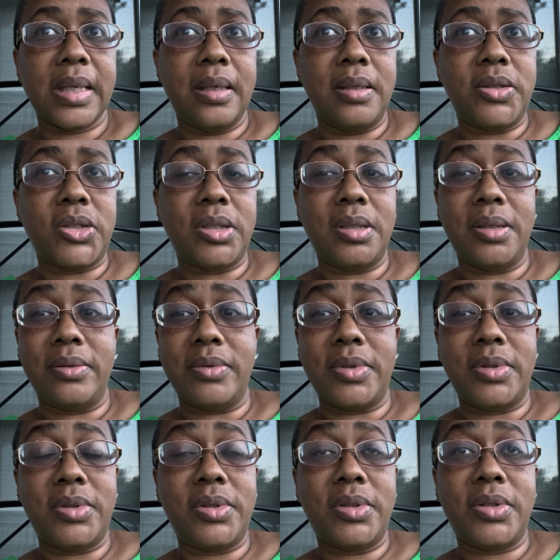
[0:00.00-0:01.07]
she did
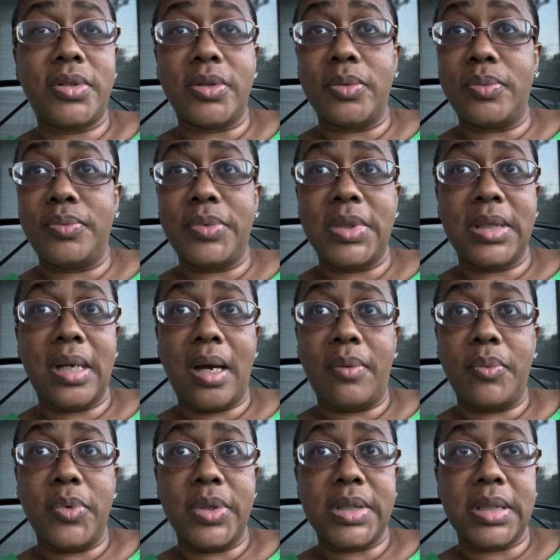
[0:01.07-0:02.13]
still did not
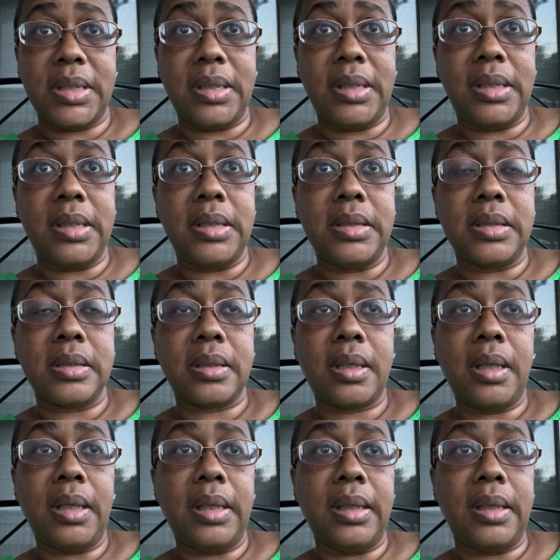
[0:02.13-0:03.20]
want to eat.
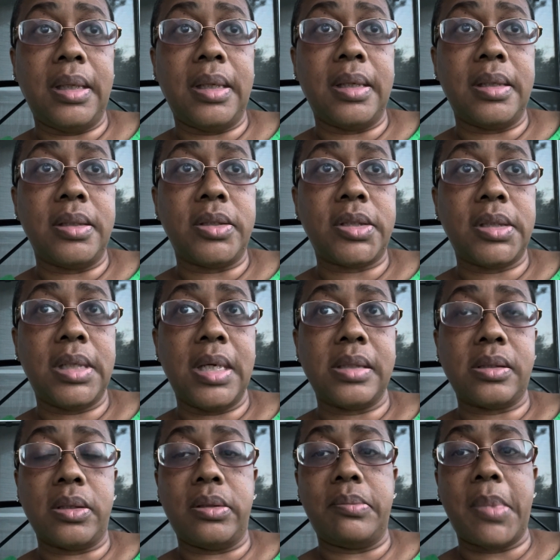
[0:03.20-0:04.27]
And she had
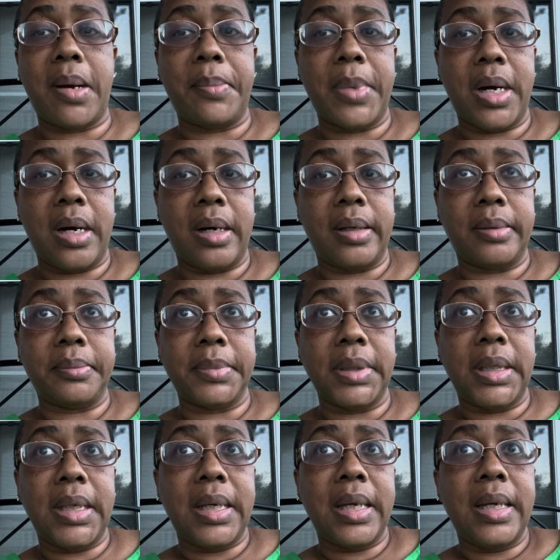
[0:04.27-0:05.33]
told my mom
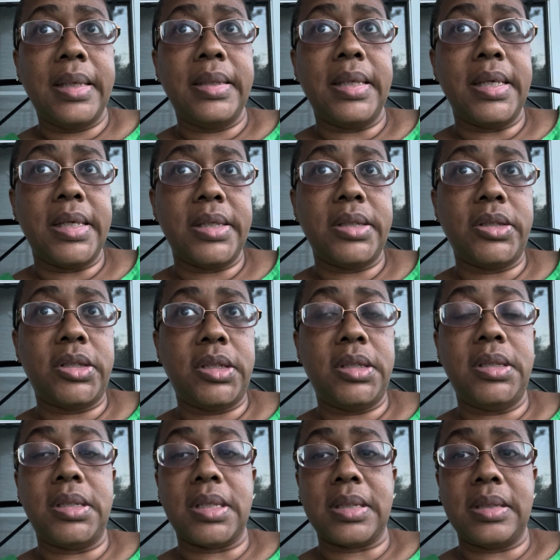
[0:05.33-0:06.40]
that she
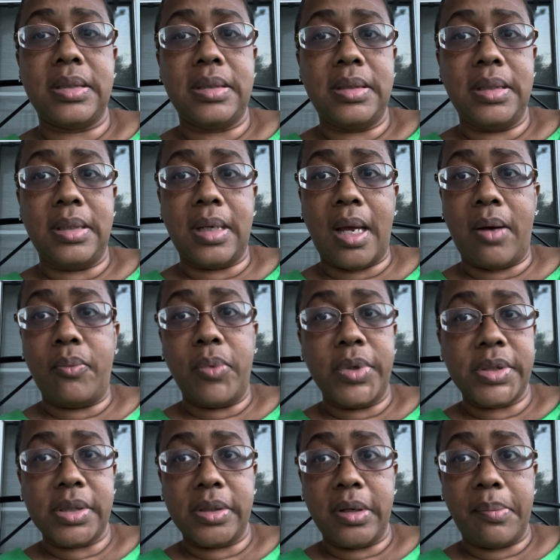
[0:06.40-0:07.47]
just did not
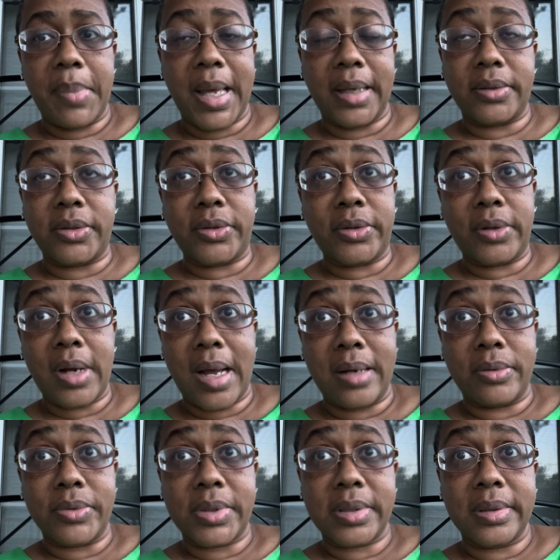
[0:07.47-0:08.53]
want to go back to her
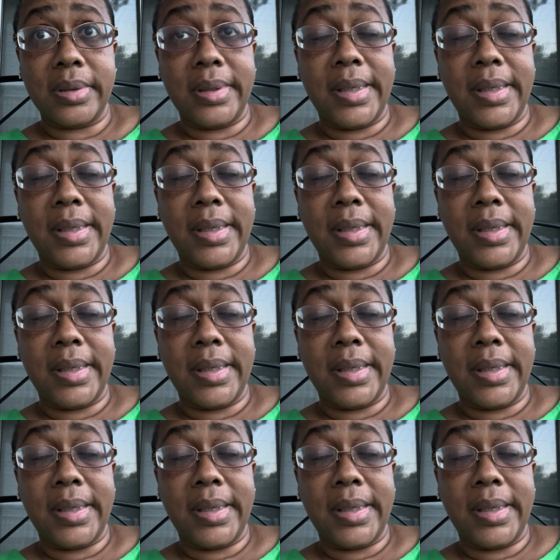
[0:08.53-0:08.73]
house.